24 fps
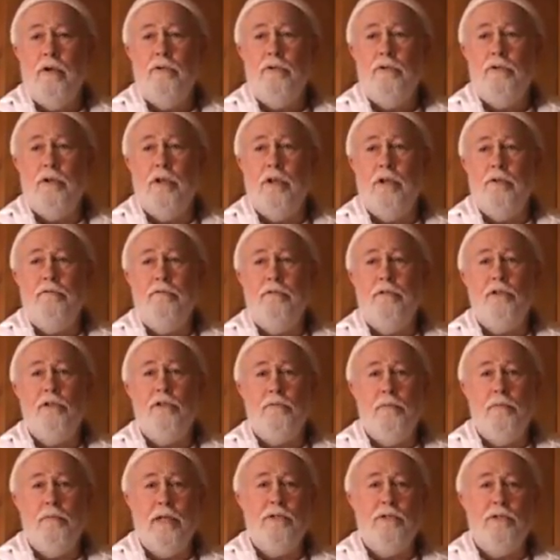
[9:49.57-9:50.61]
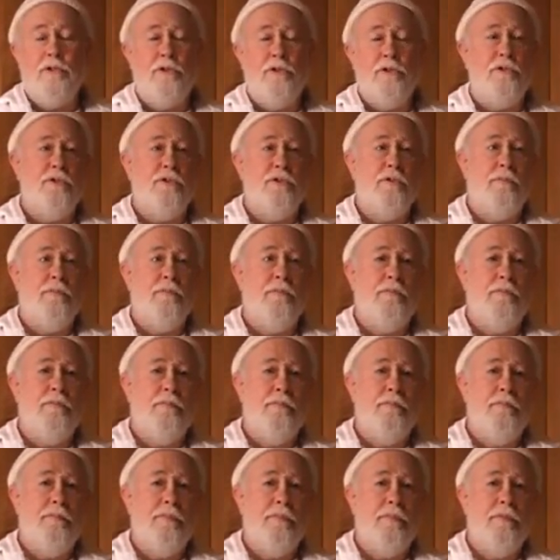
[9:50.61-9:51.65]
to give this message
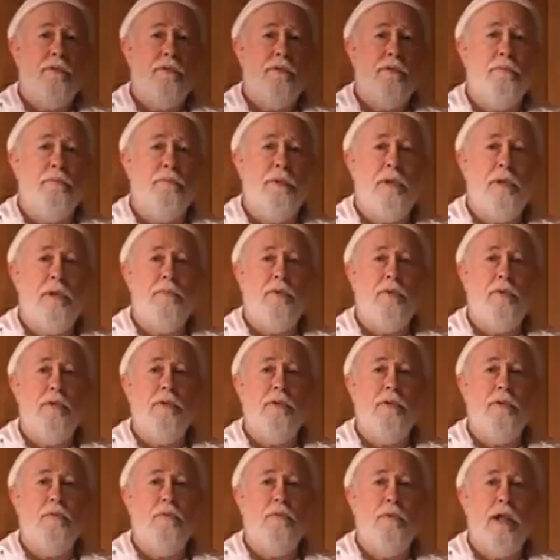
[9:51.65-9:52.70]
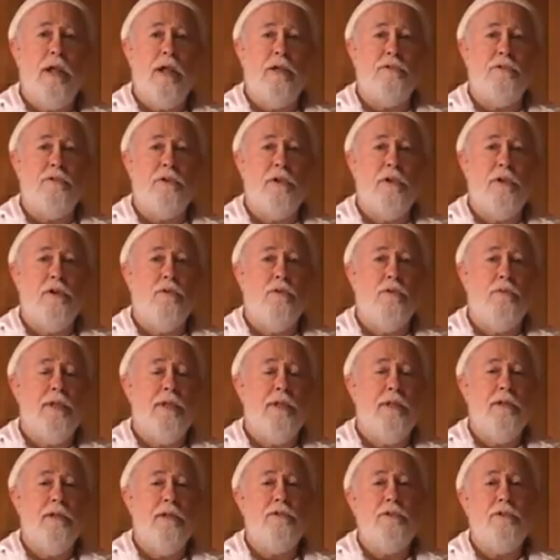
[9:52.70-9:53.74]
to the people in the West, and
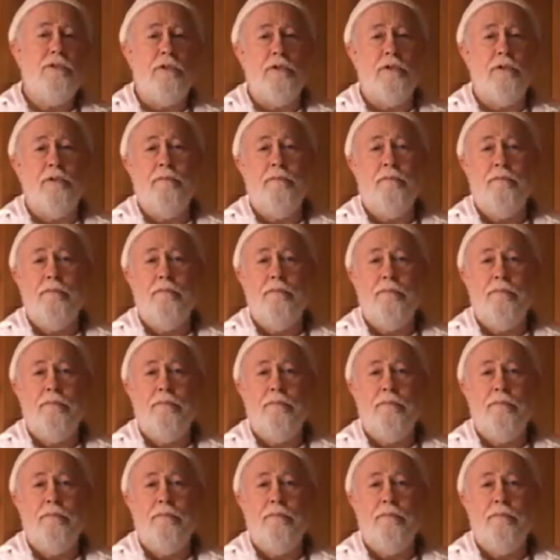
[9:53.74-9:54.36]
nobody listened.